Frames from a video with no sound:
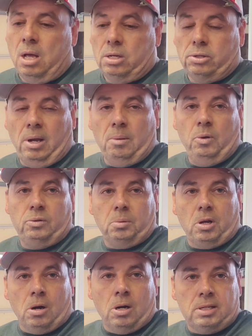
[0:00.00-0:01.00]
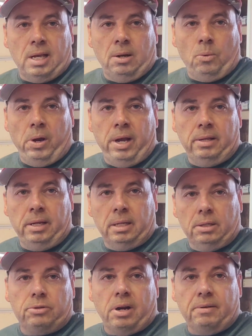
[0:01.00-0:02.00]
So I had to move some cars out of the way to get
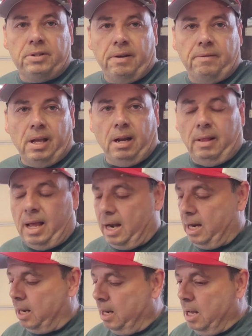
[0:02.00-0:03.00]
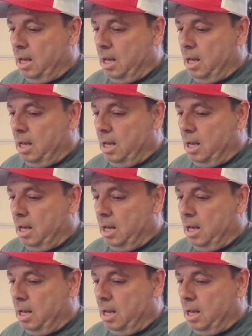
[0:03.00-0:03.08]
the drive shaft out of the attic.